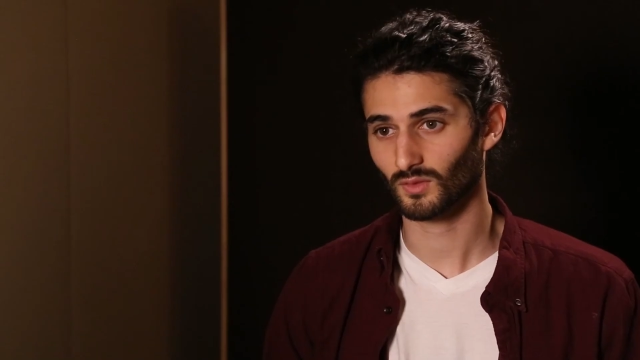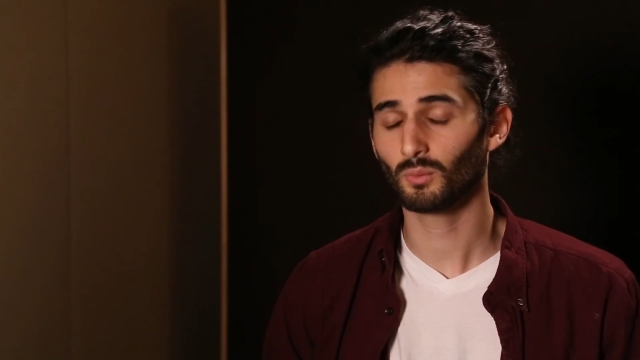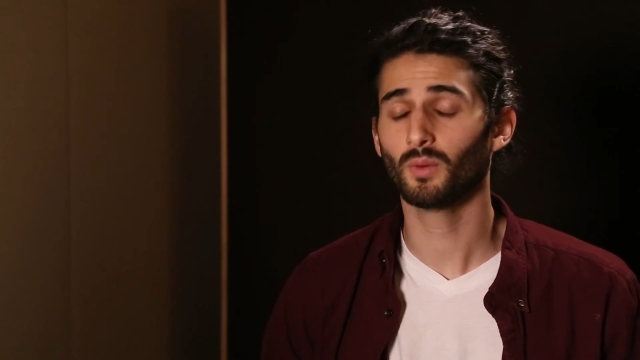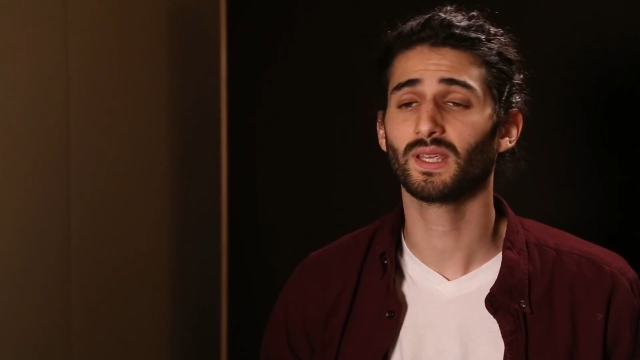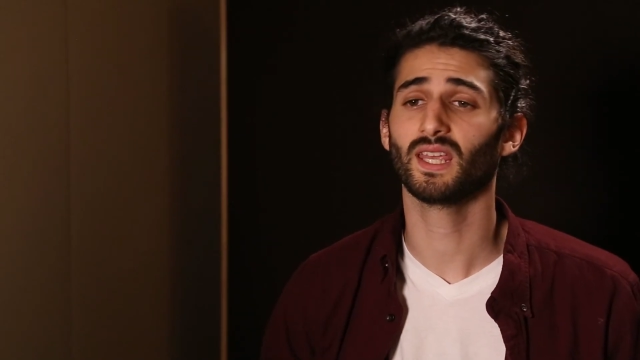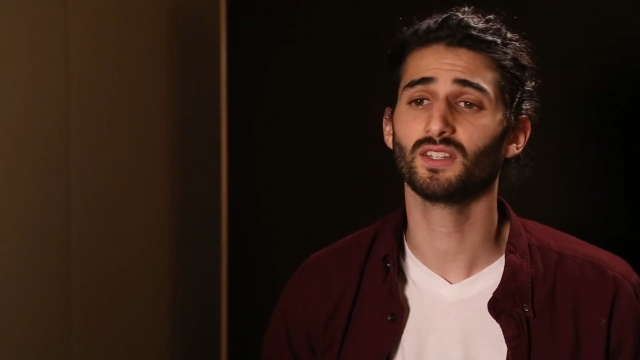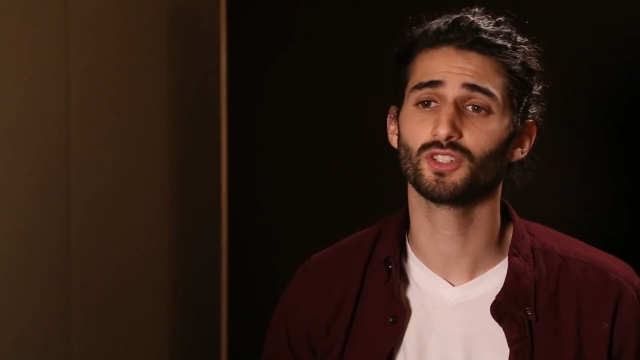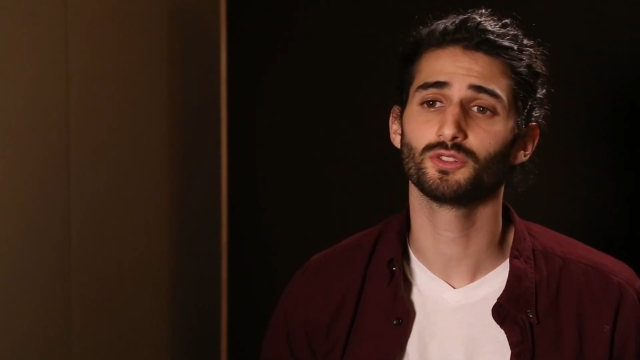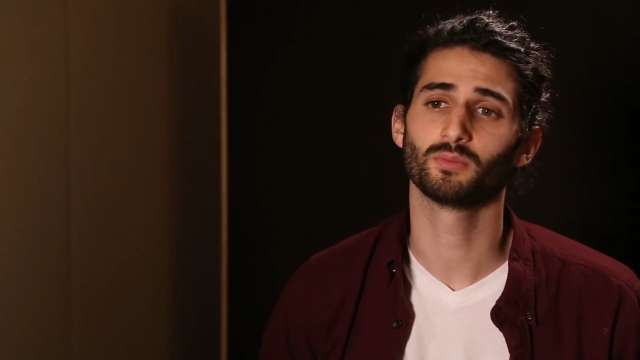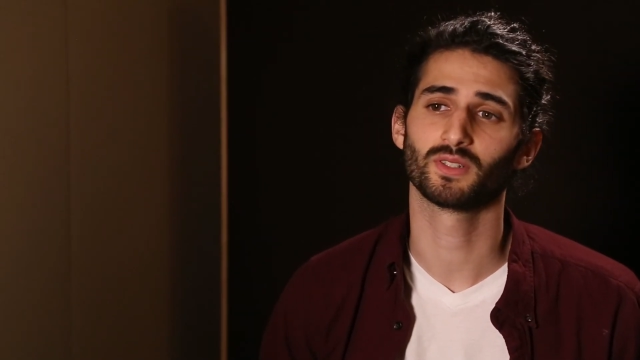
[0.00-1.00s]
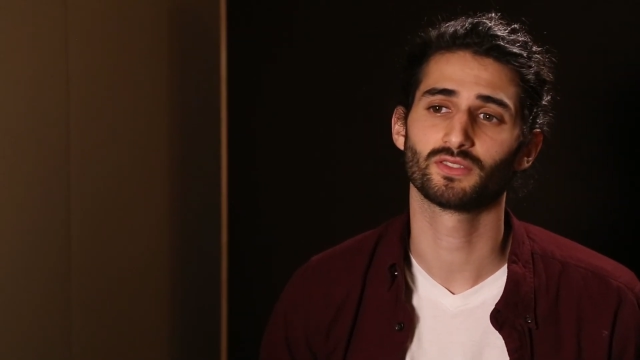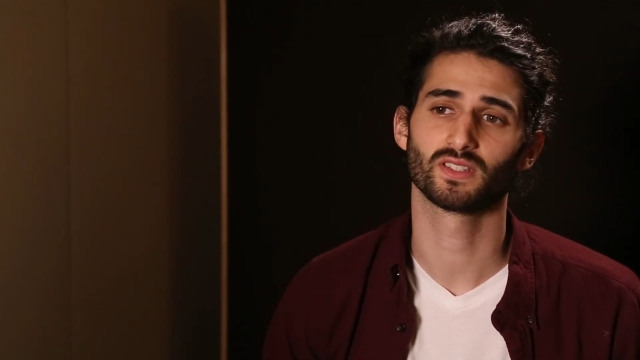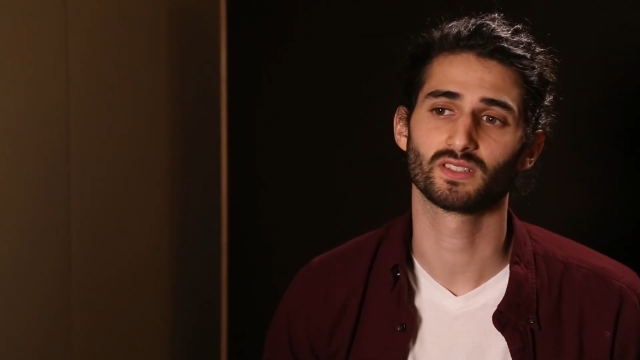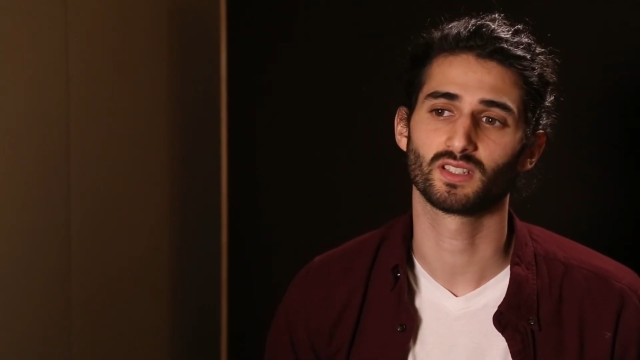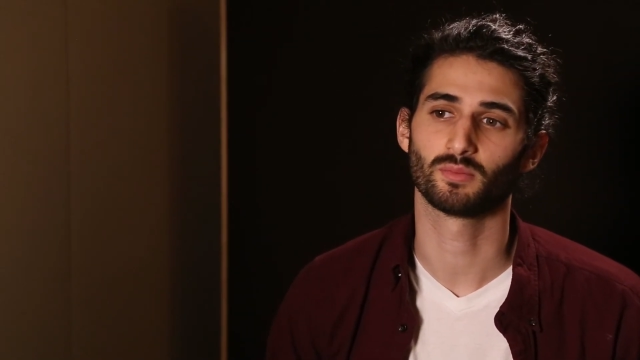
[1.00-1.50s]
While we can't show too much of
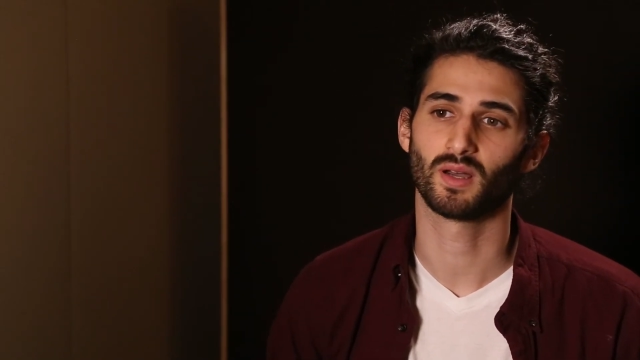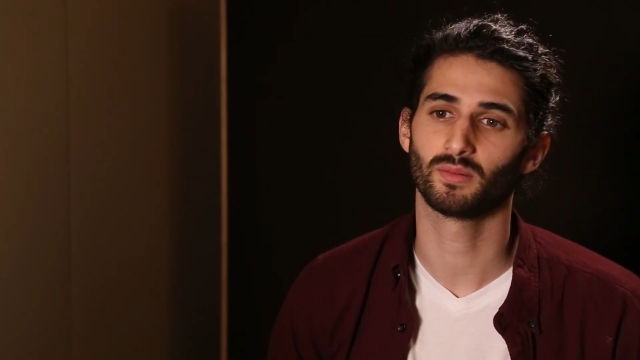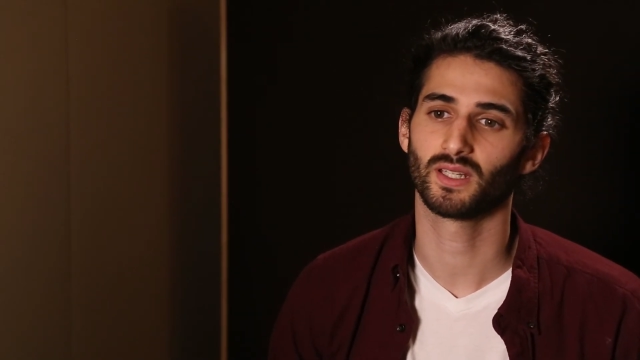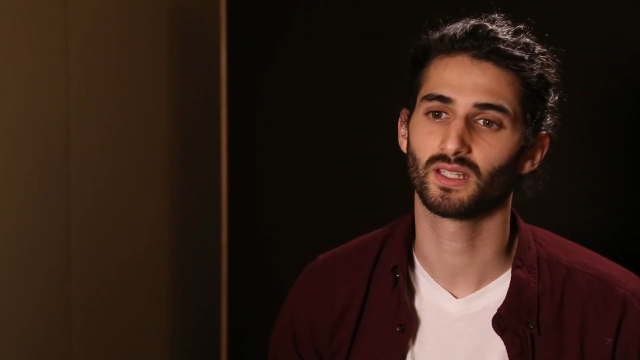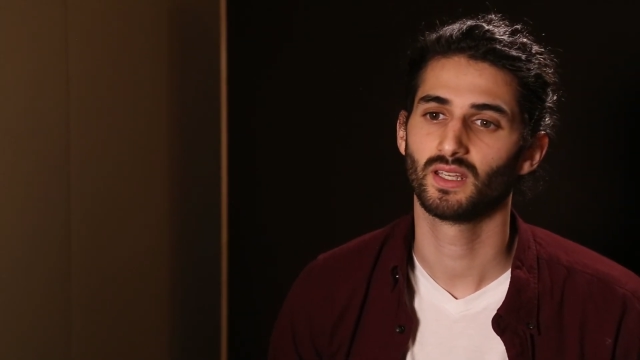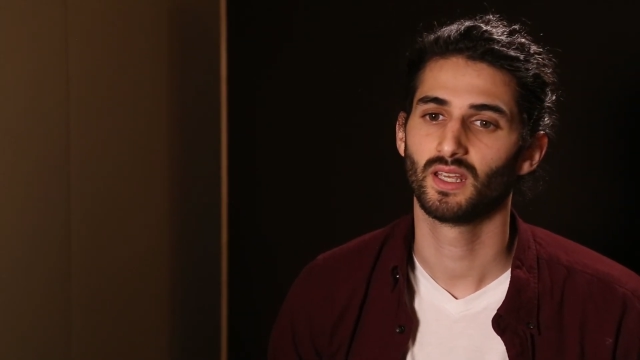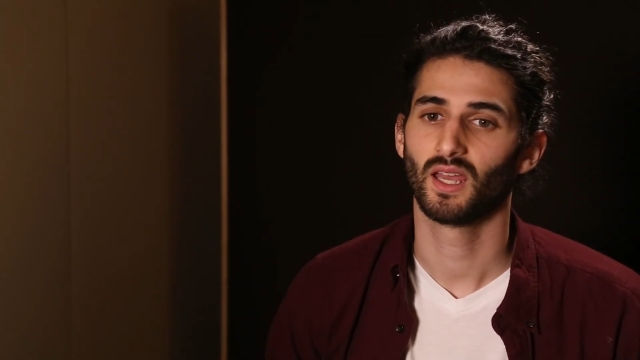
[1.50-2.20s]
this to the public,